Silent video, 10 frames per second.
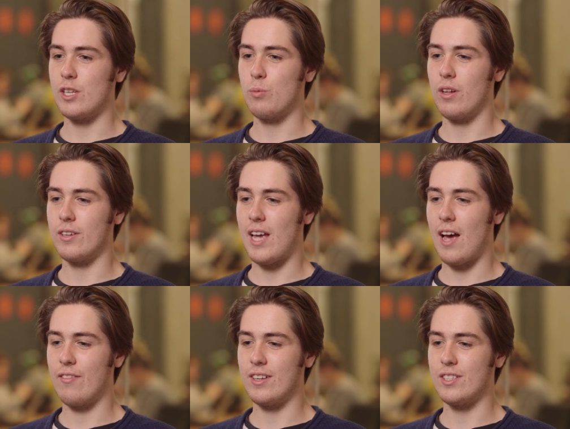as well as
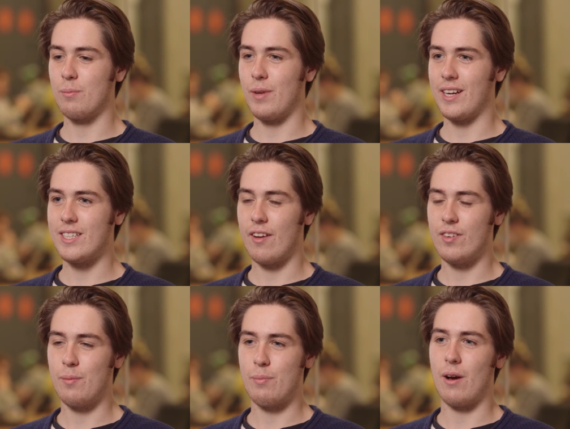having some like
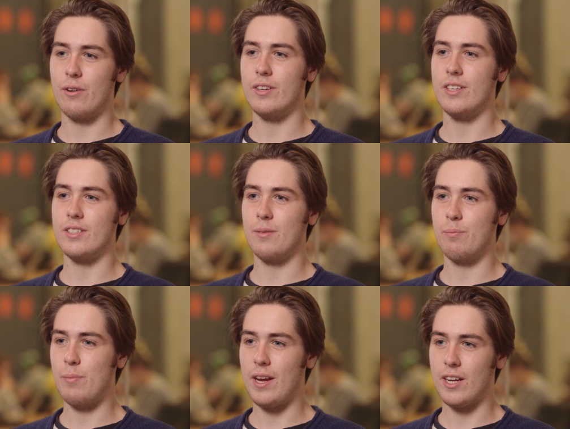definite boundaries
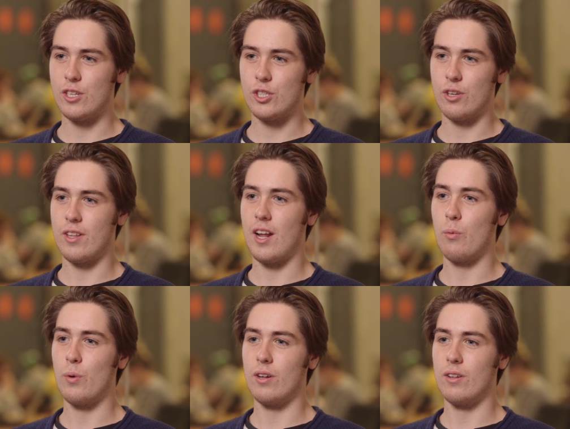and making sure that I
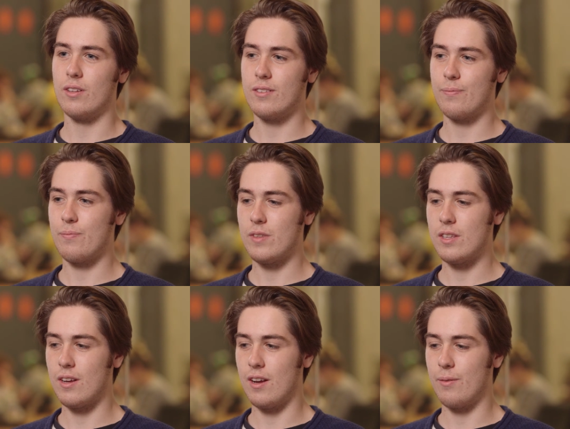will
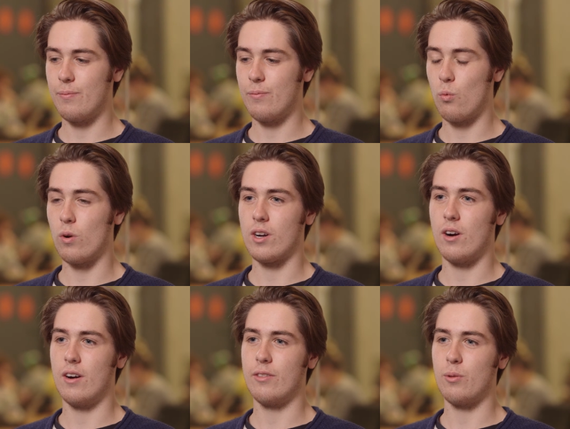um, work
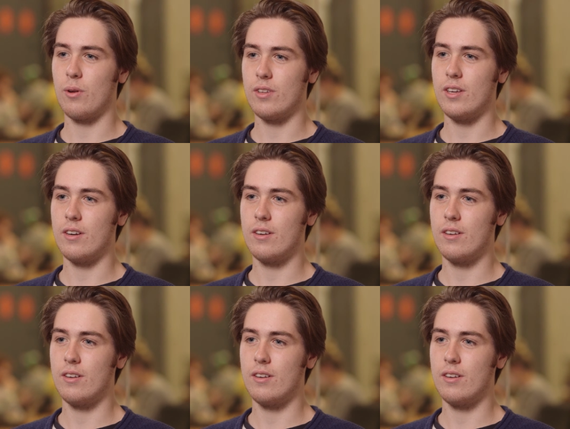hard throughout the year.